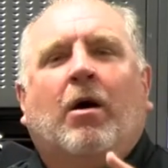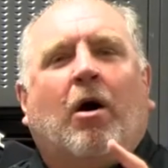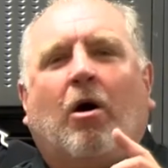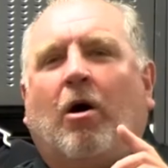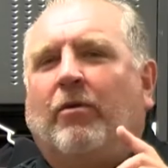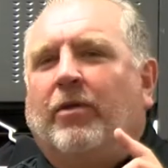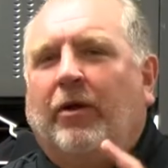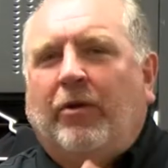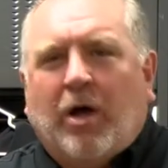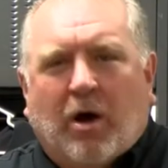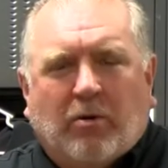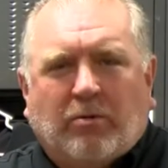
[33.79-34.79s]
All the
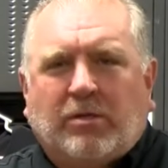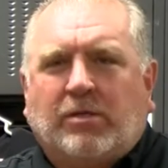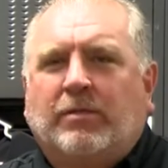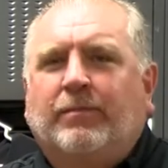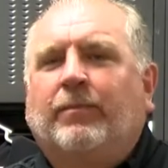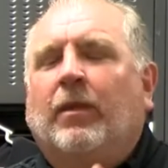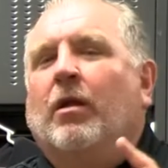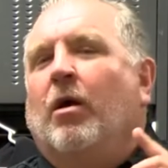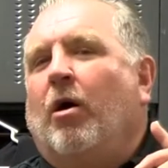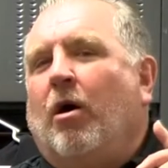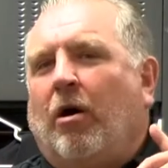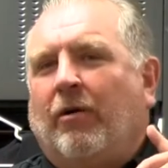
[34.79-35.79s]
notes,
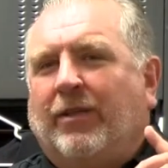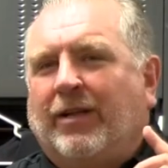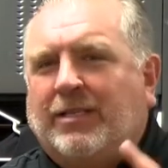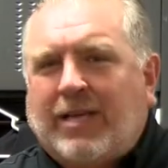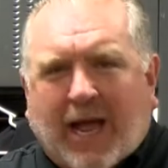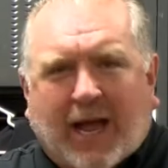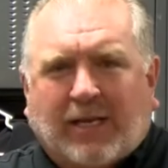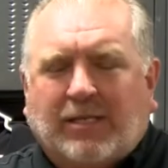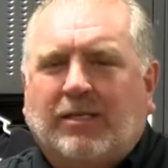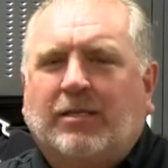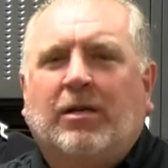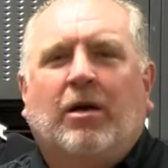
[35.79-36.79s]
all the
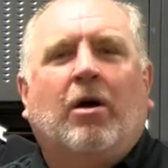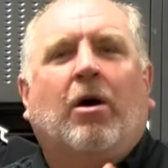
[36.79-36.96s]
texts,